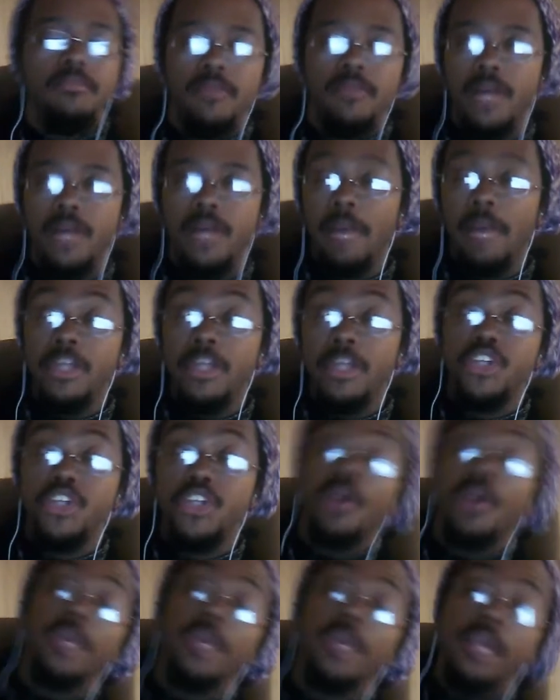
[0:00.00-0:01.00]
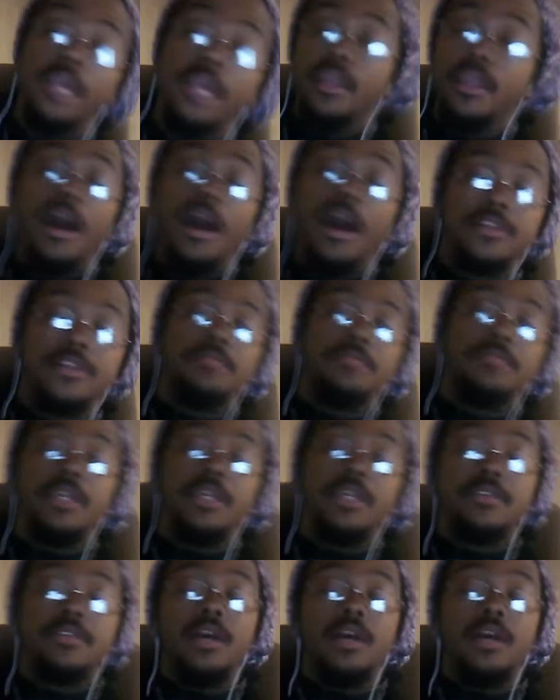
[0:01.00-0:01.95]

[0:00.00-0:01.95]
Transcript: I mean, sure, we get the awesomeness